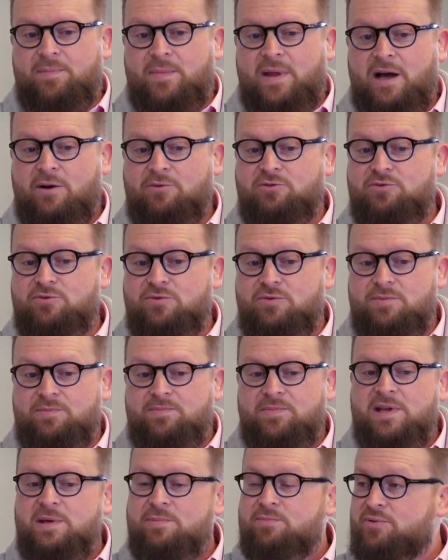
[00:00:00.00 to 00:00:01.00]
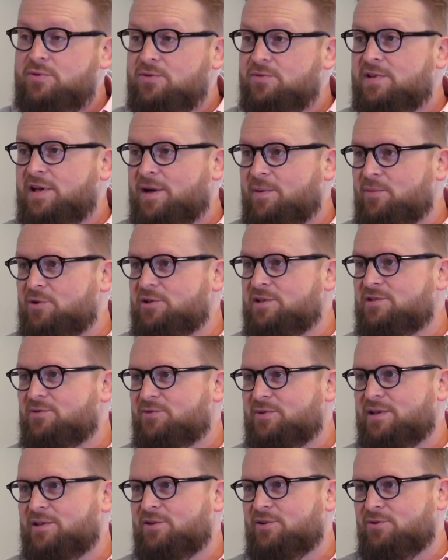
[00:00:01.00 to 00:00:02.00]
how to improve their
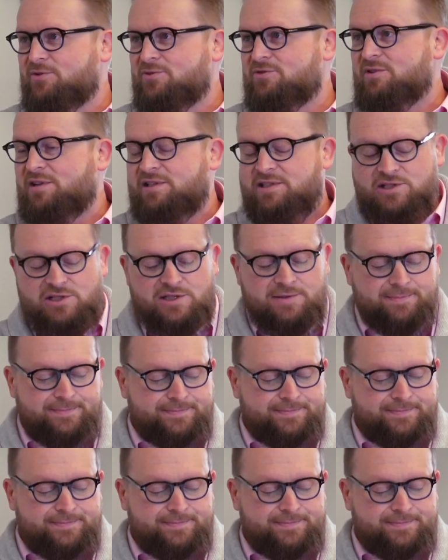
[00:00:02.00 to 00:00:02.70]
monitoring strategy.